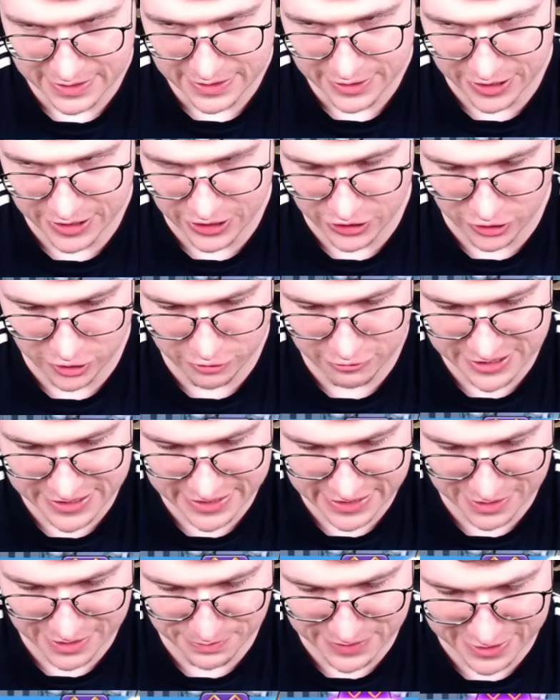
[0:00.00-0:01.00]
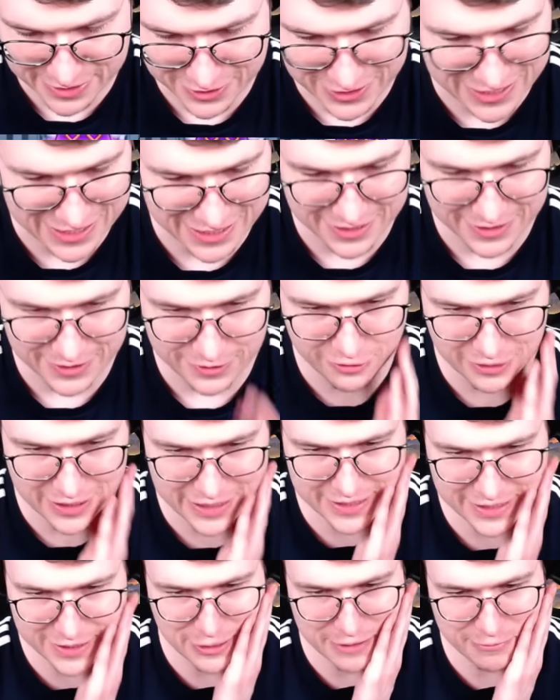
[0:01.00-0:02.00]
You can always come back. Look at
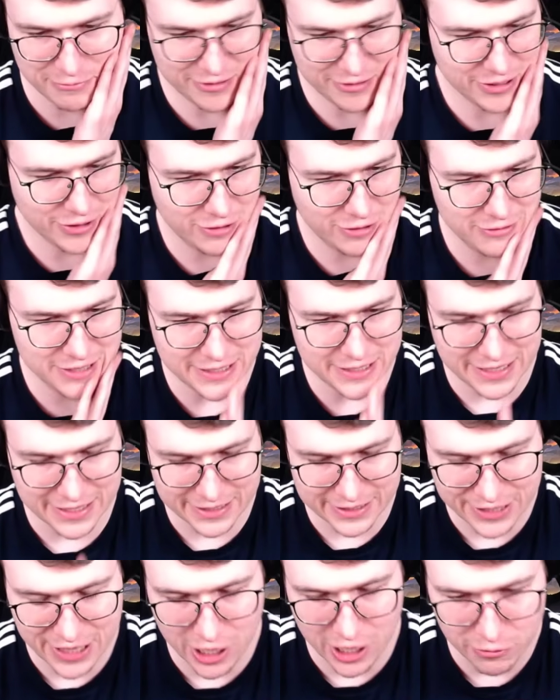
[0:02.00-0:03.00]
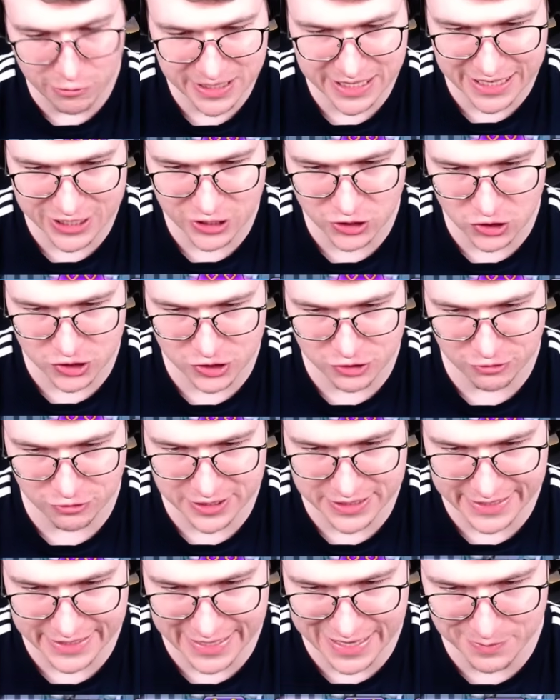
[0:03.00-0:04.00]
this, right? We always, like, now we're kind of controlling the
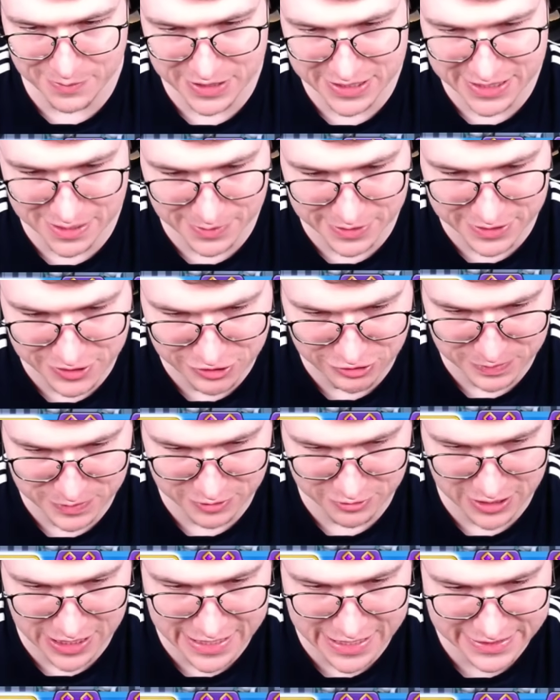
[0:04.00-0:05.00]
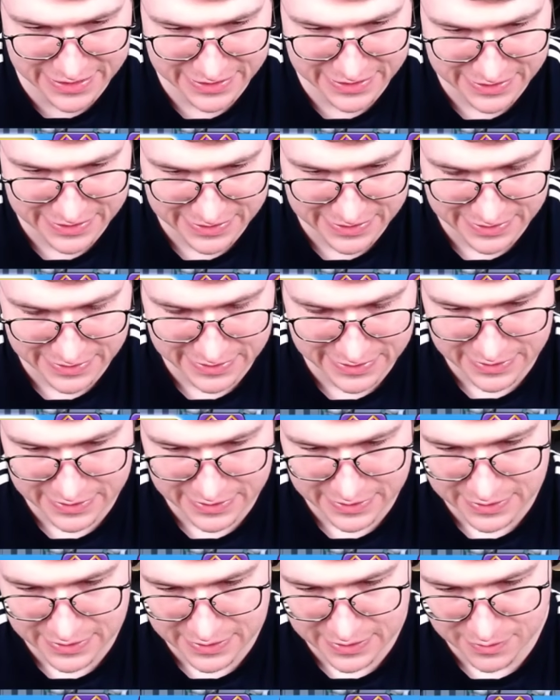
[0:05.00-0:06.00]
game in double and triple, right?
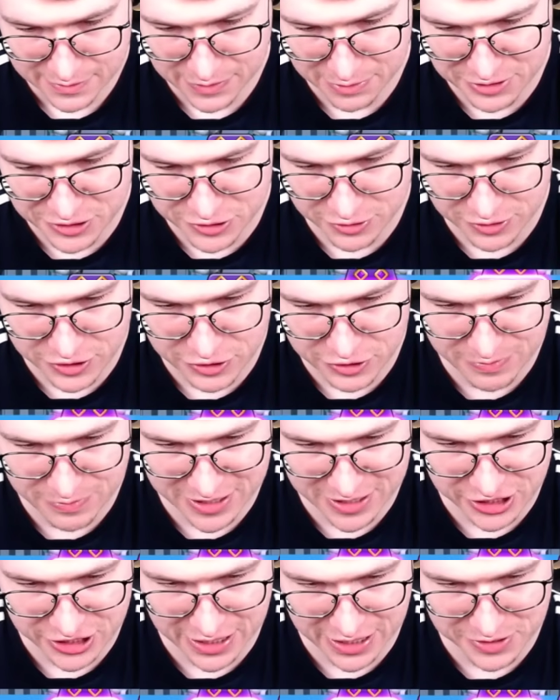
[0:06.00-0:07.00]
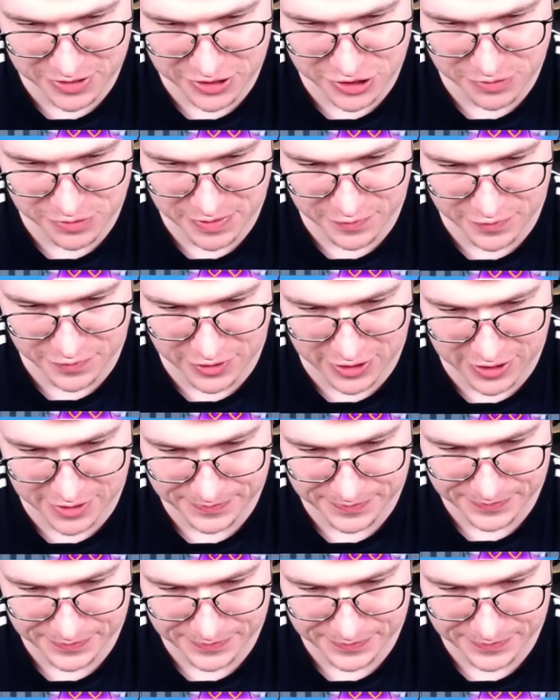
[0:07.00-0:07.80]
But we took too much damage before.